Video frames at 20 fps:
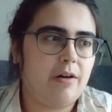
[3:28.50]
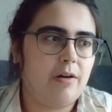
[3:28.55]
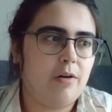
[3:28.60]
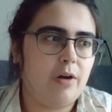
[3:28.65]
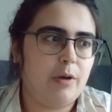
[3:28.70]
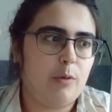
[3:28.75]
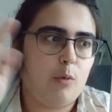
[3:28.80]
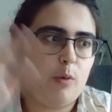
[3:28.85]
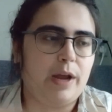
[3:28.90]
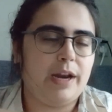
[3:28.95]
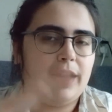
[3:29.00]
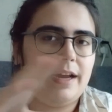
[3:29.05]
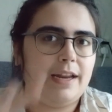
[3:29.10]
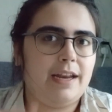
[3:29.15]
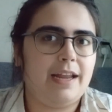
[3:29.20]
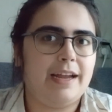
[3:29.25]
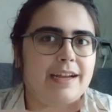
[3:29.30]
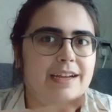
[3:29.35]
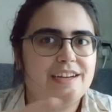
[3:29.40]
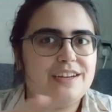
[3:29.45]
when I
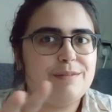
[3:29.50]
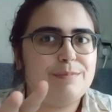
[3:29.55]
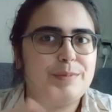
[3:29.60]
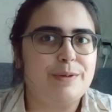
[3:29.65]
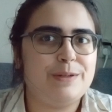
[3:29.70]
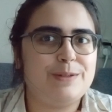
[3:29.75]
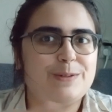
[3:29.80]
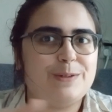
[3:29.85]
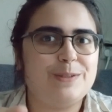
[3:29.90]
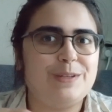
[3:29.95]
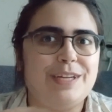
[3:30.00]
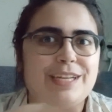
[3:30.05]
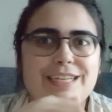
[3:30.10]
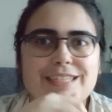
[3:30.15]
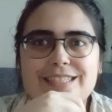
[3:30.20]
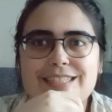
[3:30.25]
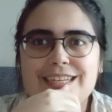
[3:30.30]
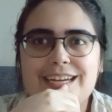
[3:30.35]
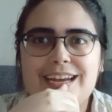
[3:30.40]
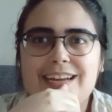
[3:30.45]
like put all the
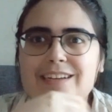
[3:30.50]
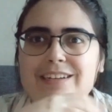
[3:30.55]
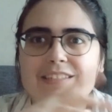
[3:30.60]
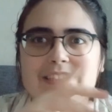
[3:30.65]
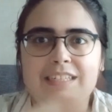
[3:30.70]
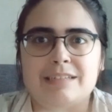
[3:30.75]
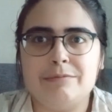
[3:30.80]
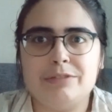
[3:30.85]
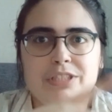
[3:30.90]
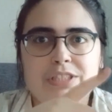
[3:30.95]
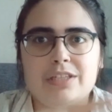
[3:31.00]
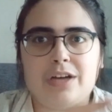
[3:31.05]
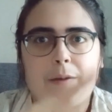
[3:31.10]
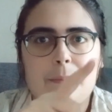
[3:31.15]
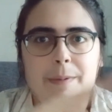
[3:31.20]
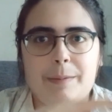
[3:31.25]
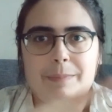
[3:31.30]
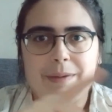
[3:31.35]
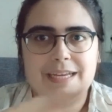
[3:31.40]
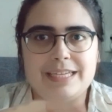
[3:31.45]
links together, because I'm just
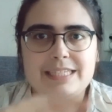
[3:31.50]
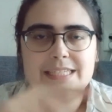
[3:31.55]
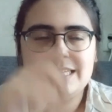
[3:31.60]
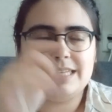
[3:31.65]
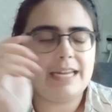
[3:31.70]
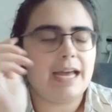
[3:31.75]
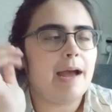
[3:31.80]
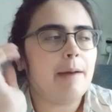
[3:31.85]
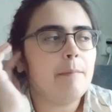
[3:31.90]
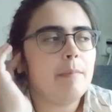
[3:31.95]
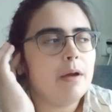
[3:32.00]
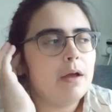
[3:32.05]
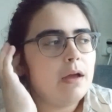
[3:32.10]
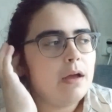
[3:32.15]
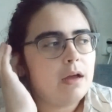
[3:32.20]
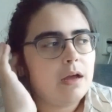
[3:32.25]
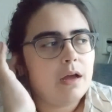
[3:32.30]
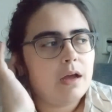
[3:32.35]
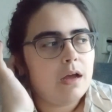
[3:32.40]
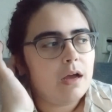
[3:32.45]
copy pasting them
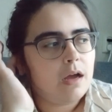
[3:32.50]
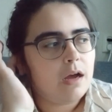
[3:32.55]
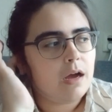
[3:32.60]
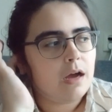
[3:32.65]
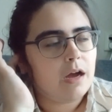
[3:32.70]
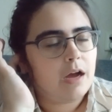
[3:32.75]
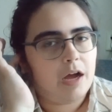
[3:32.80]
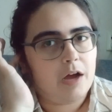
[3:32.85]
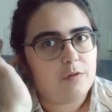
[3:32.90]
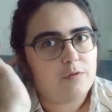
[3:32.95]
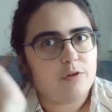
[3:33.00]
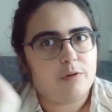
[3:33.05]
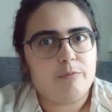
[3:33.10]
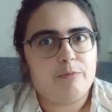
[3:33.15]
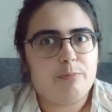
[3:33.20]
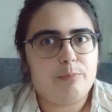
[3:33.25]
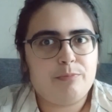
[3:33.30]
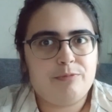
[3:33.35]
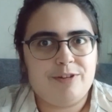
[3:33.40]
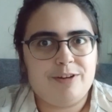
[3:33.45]
from
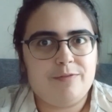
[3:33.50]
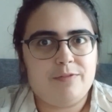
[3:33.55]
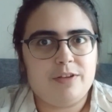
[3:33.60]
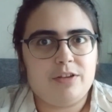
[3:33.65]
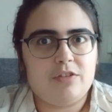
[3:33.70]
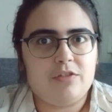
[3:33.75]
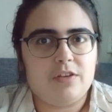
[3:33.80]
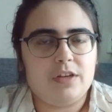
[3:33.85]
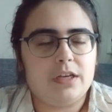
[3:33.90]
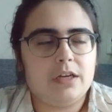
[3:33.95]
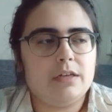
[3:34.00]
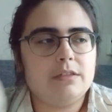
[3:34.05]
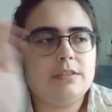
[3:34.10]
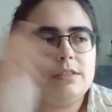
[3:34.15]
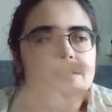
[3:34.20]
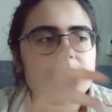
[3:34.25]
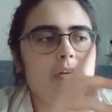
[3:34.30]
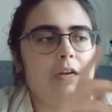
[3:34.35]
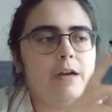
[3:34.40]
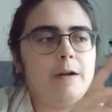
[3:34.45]
previous
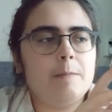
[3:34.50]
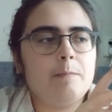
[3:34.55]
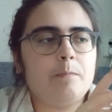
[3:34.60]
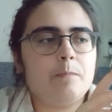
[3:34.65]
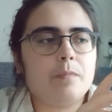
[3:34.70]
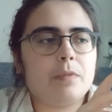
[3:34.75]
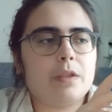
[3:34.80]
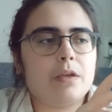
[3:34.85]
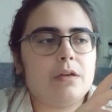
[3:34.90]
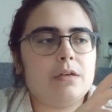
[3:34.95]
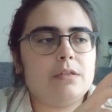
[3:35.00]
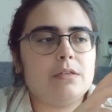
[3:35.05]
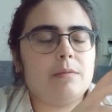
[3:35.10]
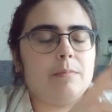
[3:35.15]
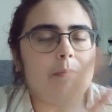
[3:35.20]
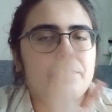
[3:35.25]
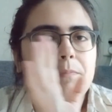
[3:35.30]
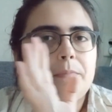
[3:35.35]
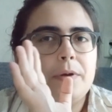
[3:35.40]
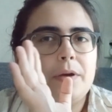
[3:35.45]
videos.
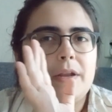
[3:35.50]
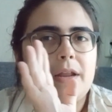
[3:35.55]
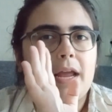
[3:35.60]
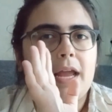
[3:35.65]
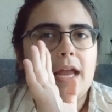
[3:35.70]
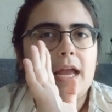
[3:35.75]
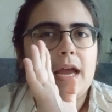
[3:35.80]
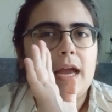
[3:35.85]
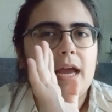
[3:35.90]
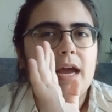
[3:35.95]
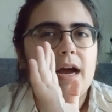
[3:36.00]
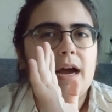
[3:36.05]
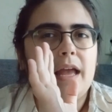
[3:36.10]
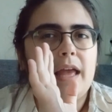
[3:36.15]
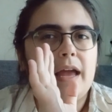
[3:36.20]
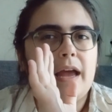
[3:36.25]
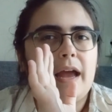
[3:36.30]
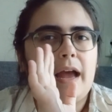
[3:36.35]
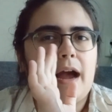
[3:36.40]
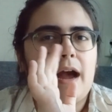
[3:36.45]
But
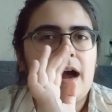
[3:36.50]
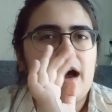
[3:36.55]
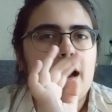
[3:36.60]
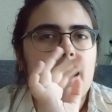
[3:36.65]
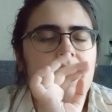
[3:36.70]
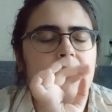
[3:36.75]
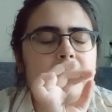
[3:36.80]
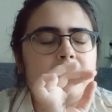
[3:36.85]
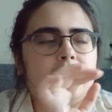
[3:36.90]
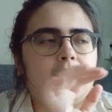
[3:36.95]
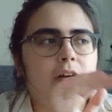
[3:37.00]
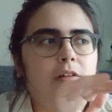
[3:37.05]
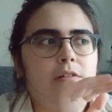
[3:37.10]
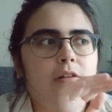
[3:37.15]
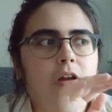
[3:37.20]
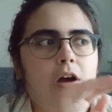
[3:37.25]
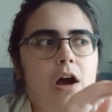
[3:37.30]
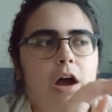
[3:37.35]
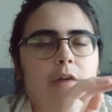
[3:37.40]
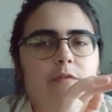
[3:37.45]
I don't
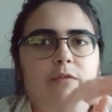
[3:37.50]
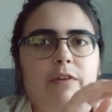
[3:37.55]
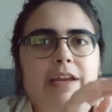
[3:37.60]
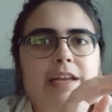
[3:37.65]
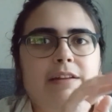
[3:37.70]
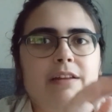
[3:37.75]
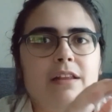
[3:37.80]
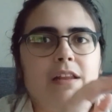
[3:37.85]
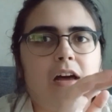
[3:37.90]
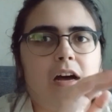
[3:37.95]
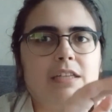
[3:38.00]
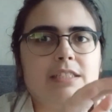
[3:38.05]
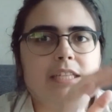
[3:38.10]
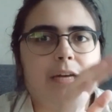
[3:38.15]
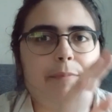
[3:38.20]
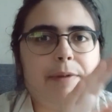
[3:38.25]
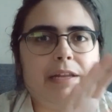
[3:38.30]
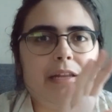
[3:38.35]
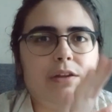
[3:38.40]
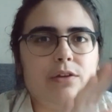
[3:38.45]
know. I think the last
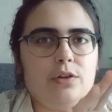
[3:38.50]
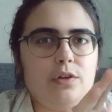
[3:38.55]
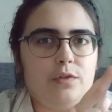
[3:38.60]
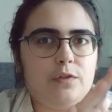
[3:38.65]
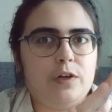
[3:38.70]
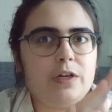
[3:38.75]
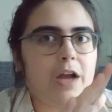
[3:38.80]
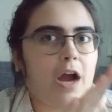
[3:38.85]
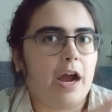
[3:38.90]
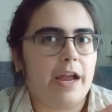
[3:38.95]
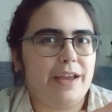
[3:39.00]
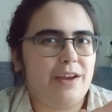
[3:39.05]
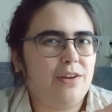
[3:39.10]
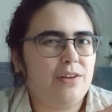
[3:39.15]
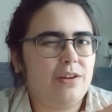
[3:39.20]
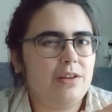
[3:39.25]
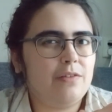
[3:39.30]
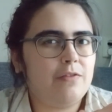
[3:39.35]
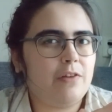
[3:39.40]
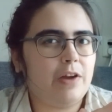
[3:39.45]
time I looked for it, I
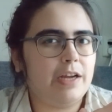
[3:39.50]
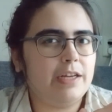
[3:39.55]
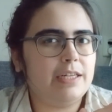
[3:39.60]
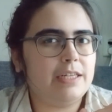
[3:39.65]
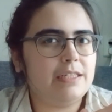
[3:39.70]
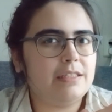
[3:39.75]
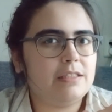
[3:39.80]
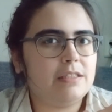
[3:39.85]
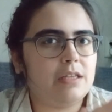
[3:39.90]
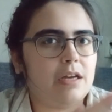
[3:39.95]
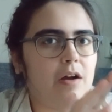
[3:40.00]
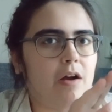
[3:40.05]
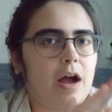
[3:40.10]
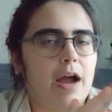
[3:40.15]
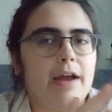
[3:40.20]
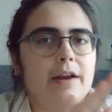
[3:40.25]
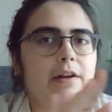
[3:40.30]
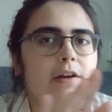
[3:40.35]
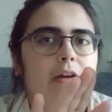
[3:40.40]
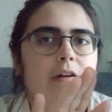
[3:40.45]
couldn't find it. So
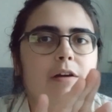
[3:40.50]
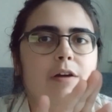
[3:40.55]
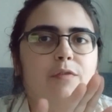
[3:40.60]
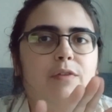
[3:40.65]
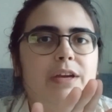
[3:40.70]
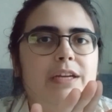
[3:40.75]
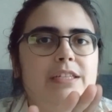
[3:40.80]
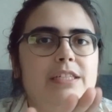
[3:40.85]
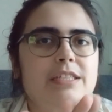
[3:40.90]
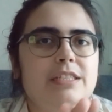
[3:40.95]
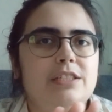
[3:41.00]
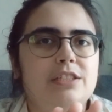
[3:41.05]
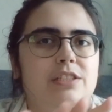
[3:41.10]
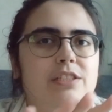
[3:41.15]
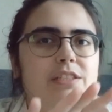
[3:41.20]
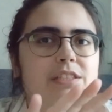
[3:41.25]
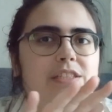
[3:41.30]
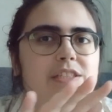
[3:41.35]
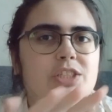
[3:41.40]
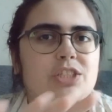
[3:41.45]
I don't know. I think she
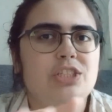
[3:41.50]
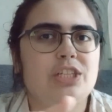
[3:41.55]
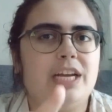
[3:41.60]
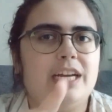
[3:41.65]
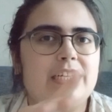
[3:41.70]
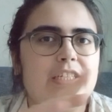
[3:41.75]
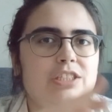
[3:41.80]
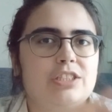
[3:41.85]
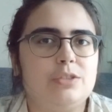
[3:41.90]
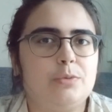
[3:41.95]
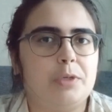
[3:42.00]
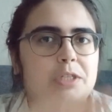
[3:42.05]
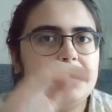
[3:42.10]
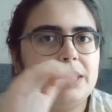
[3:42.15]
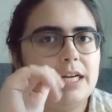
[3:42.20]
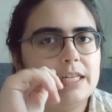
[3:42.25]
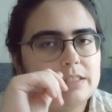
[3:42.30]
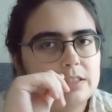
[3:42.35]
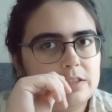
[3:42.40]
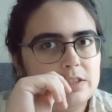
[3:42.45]
just changes what she
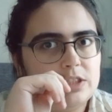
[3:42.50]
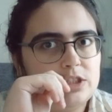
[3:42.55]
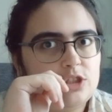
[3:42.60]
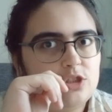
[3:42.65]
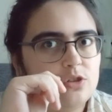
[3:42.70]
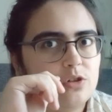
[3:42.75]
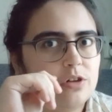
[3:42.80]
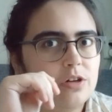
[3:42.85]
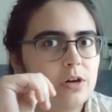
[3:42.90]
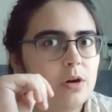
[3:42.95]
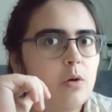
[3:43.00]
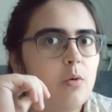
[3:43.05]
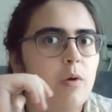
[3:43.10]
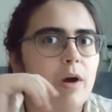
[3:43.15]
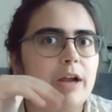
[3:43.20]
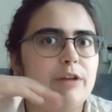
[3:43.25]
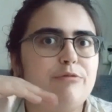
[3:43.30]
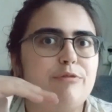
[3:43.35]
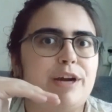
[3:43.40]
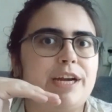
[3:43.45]
has on the store
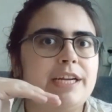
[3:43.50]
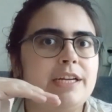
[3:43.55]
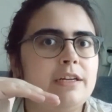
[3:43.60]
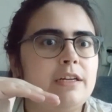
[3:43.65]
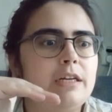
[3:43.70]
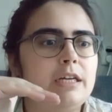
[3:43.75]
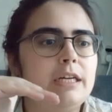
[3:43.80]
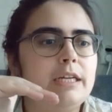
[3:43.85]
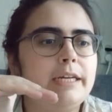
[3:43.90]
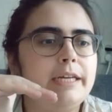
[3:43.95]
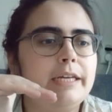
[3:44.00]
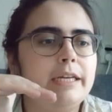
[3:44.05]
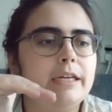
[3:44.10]
quite regularly.